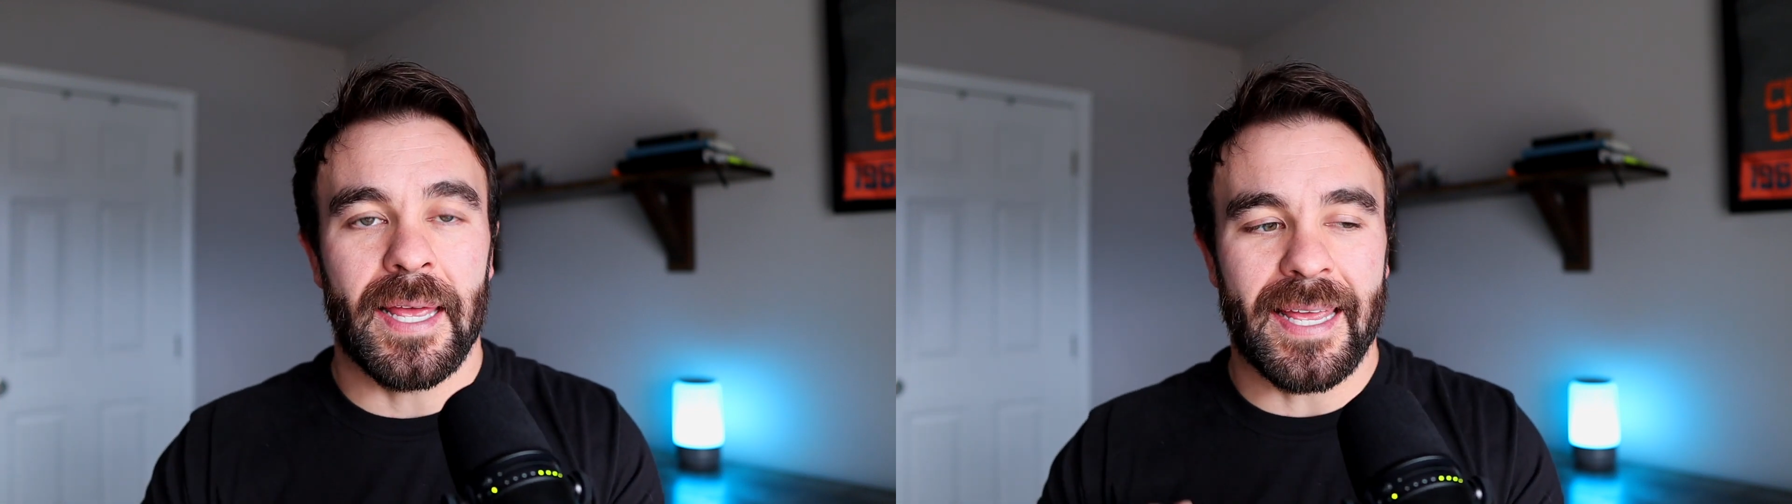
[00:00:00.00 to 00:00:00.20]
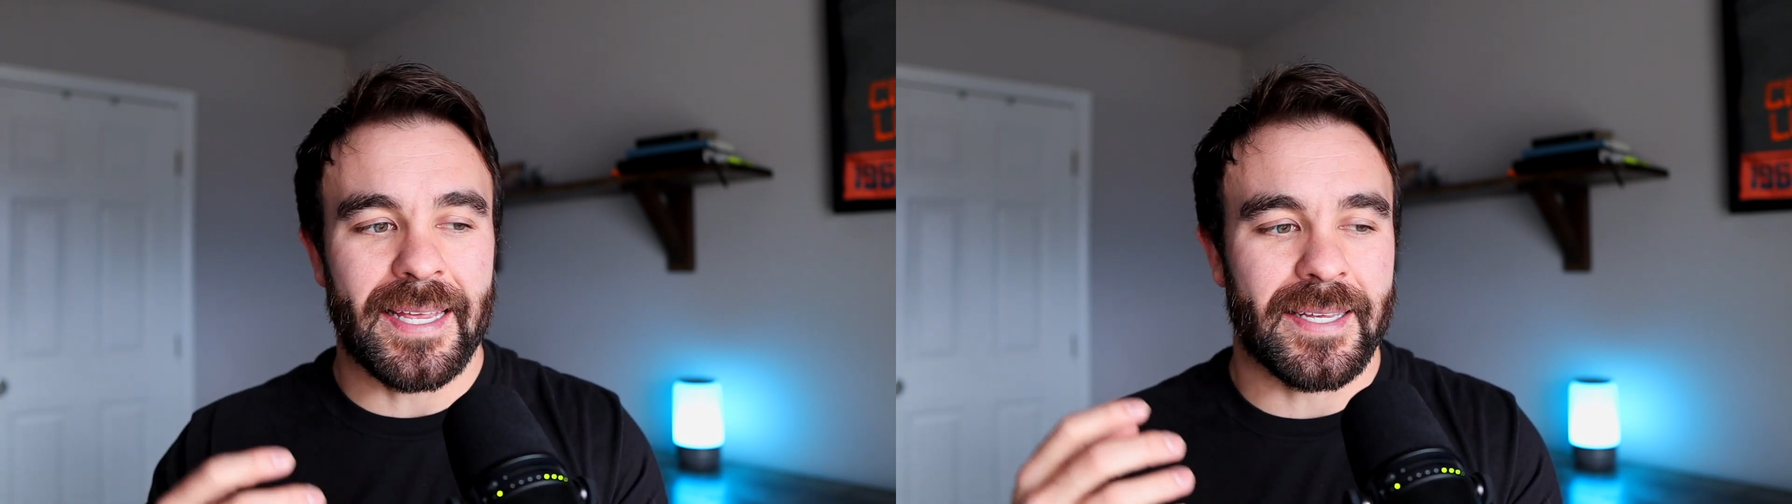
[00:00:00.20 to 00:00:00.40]

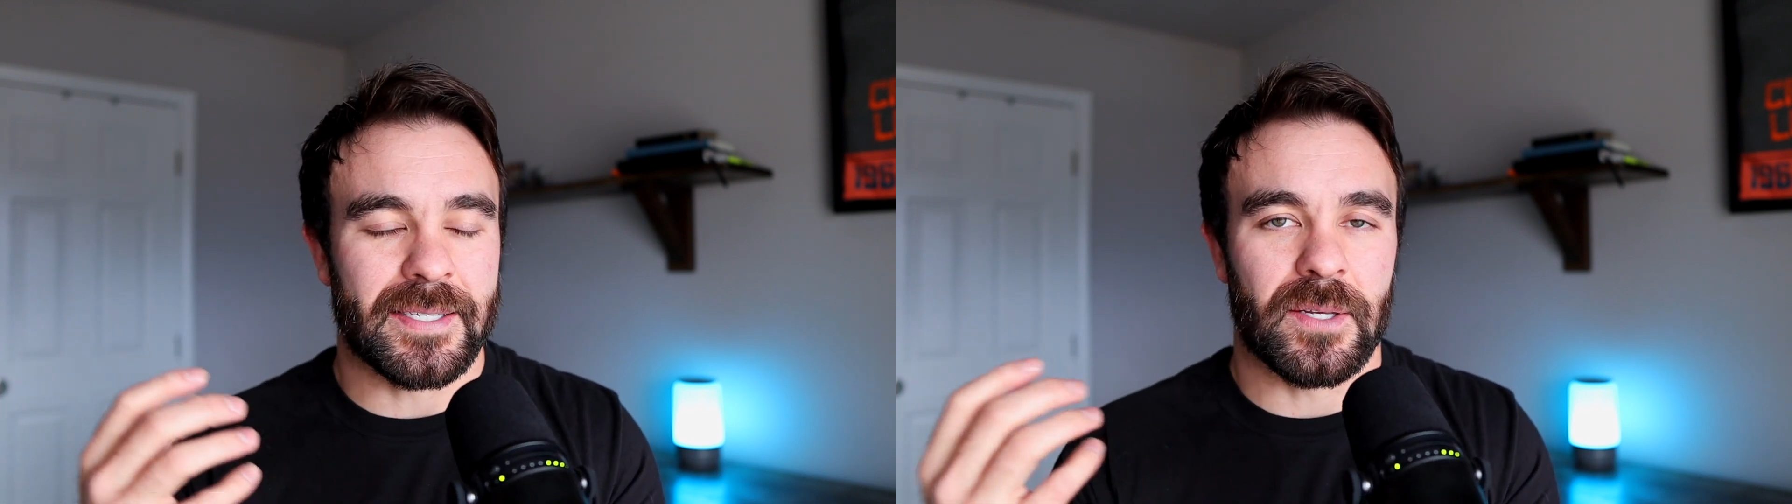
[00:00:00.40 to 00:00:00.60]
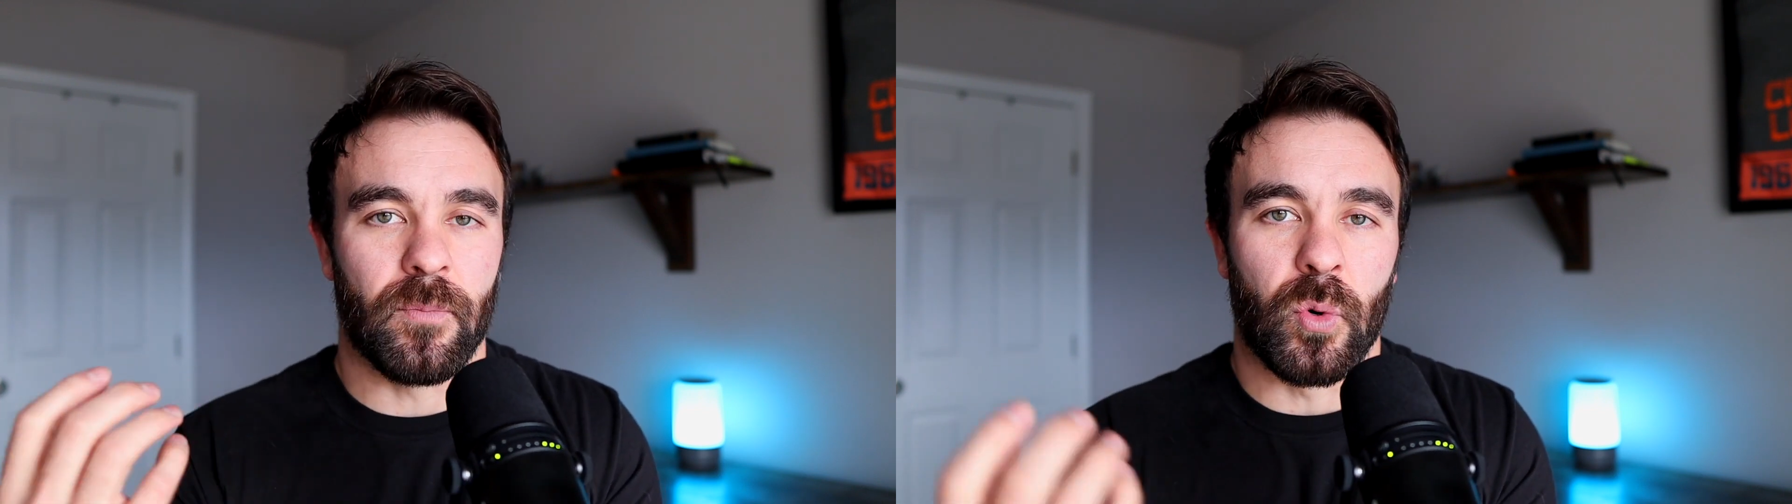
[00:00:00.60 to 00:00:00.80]

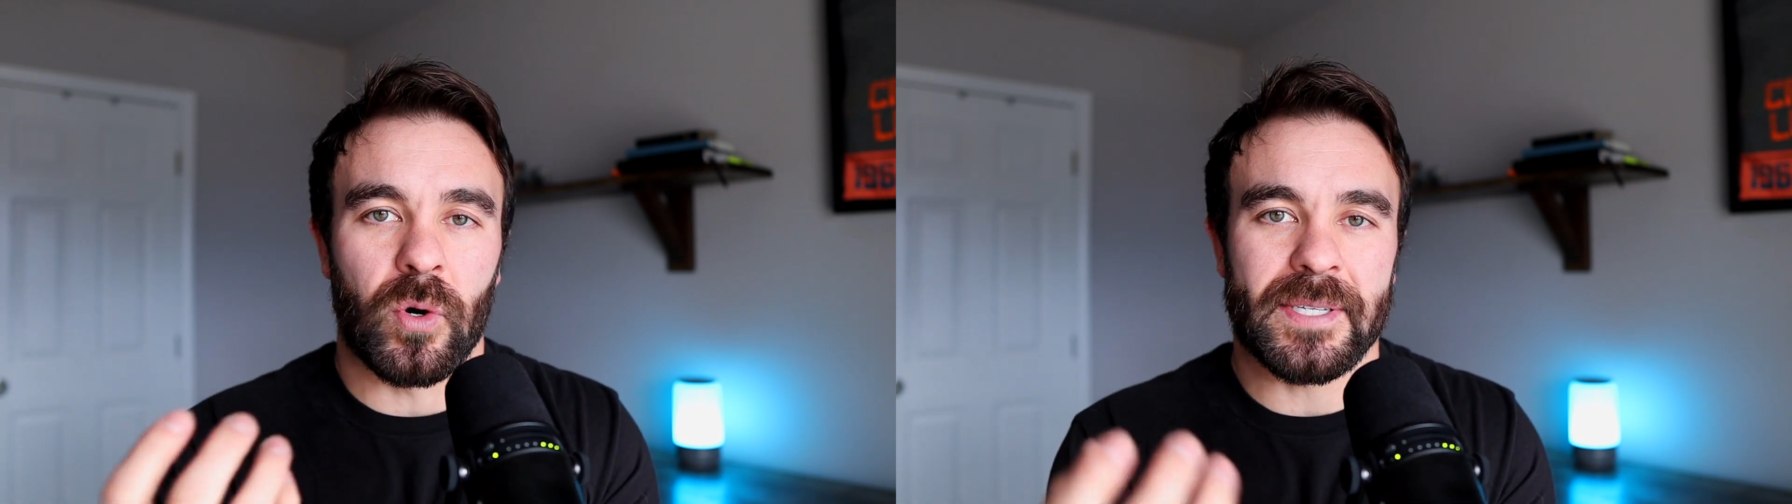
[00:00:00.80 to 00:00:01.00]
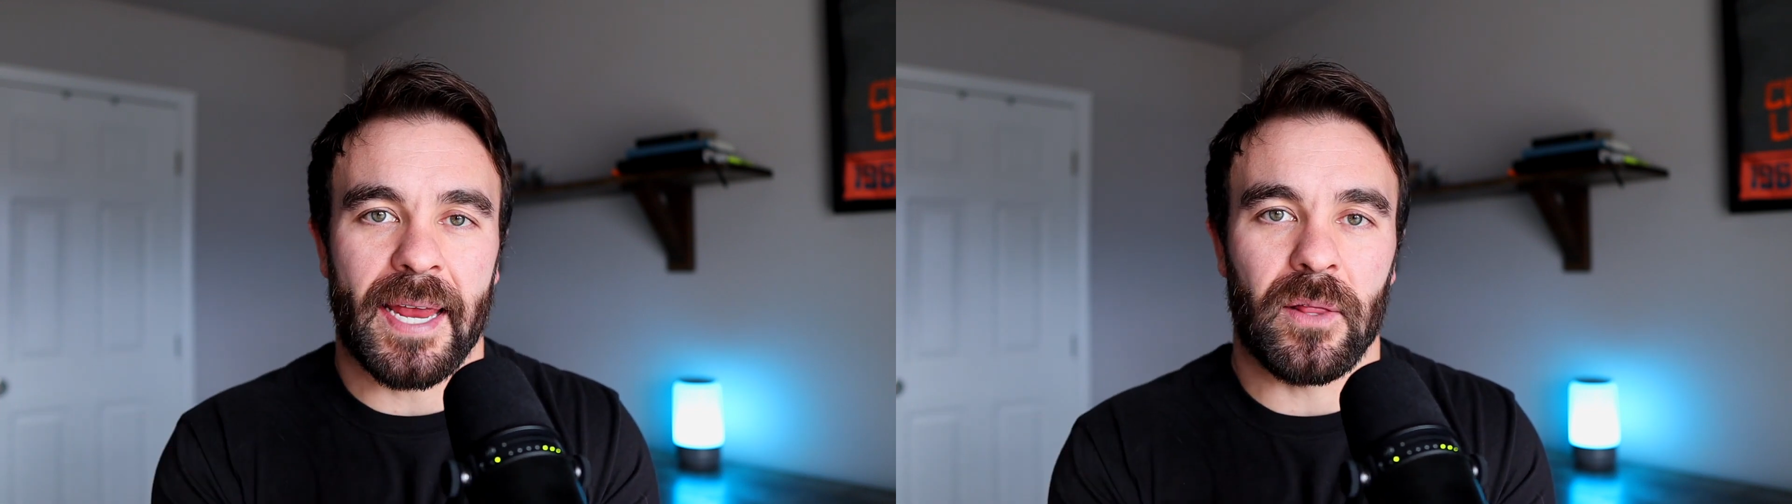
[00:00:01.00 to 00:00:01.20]
is more
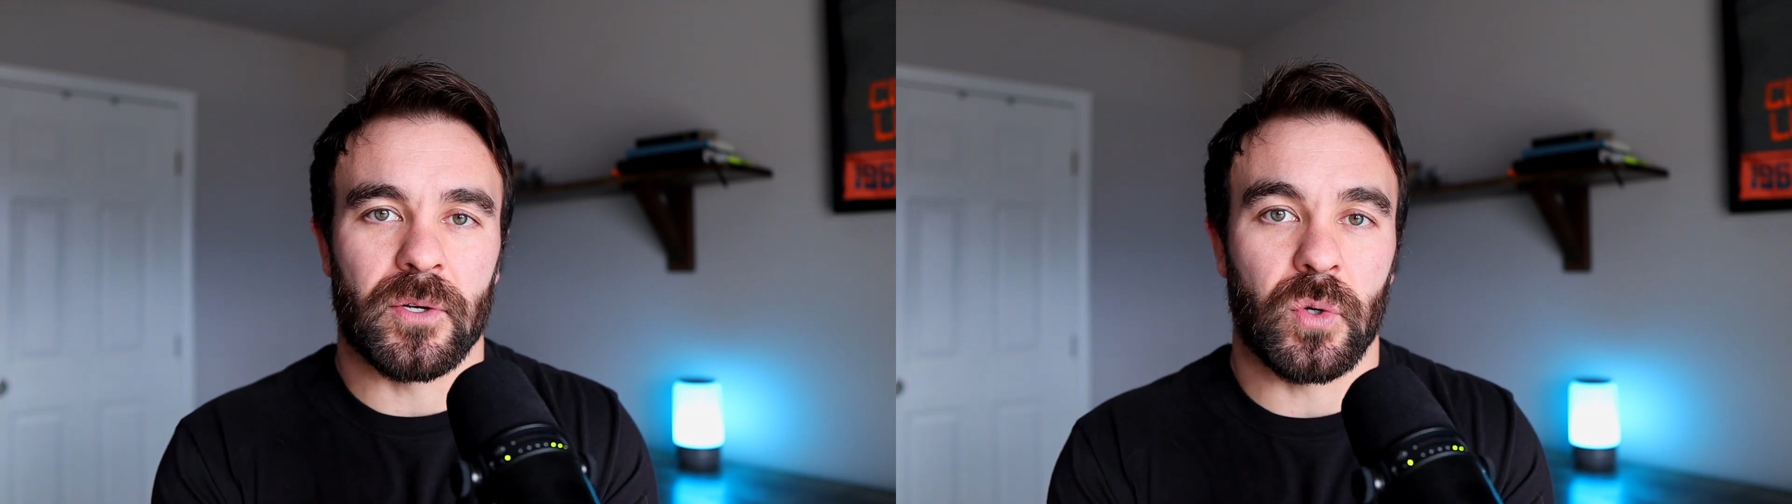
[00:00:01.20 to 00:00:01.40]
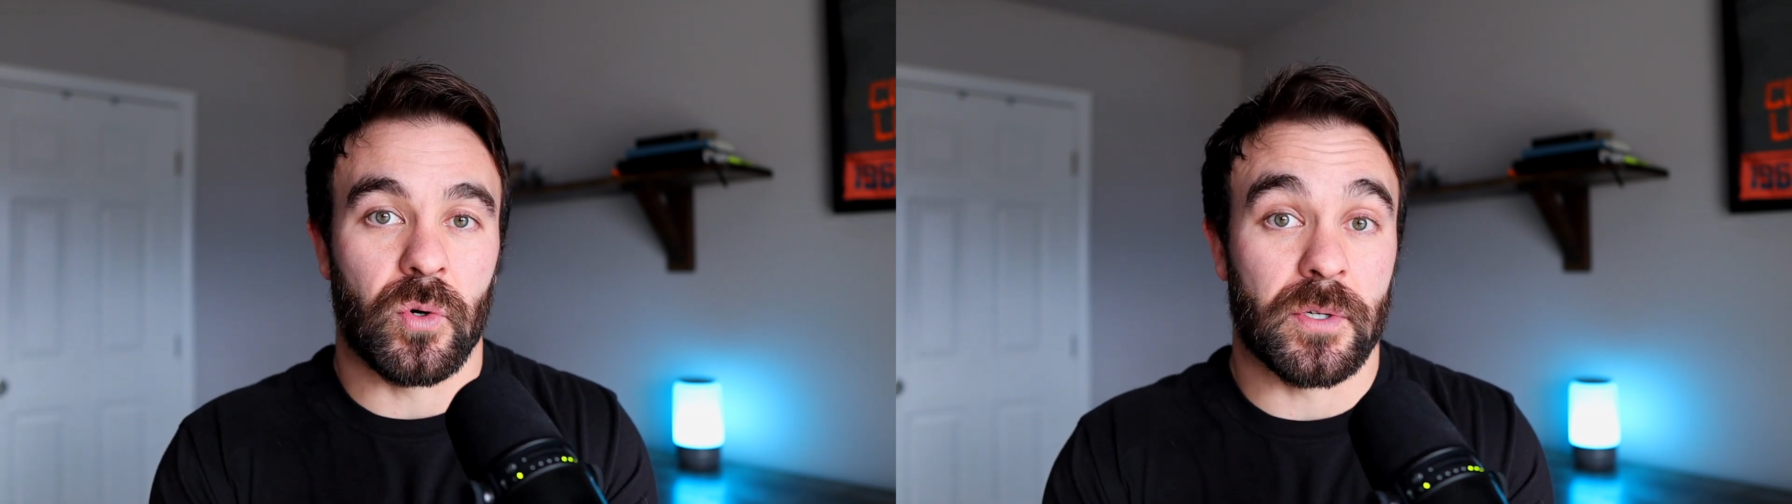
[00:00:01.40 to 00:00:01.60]
tailored
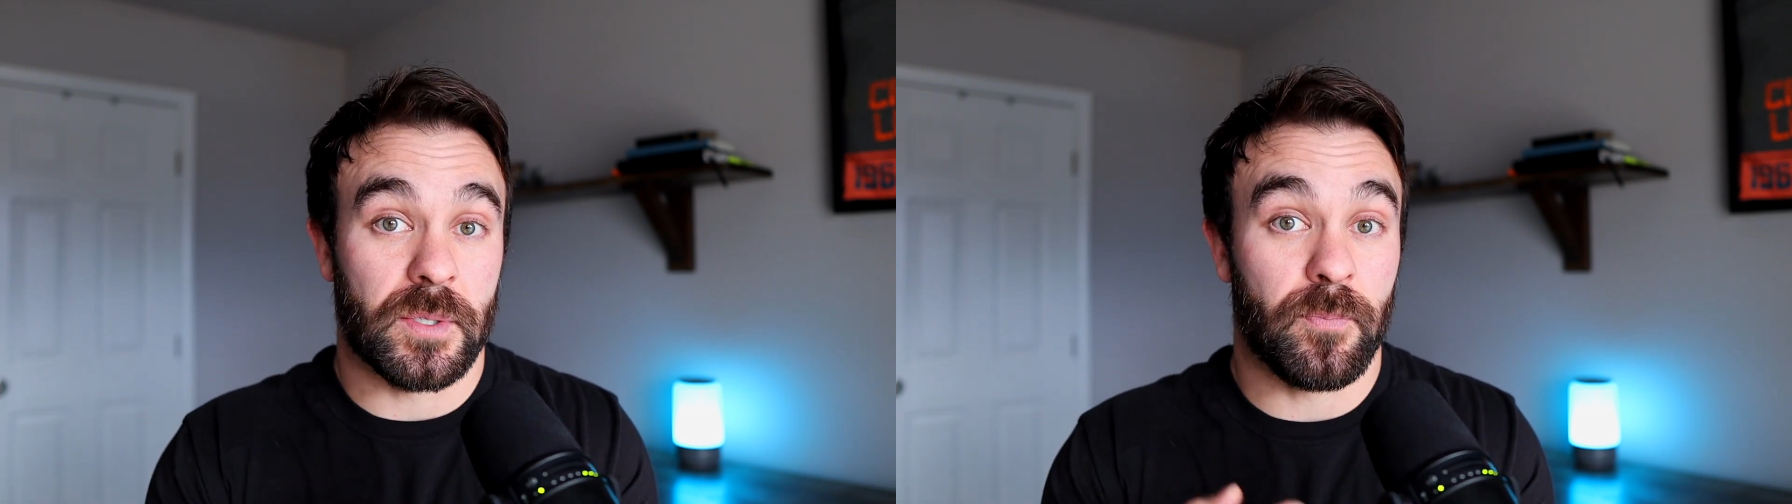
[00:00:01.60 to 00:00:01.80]
towards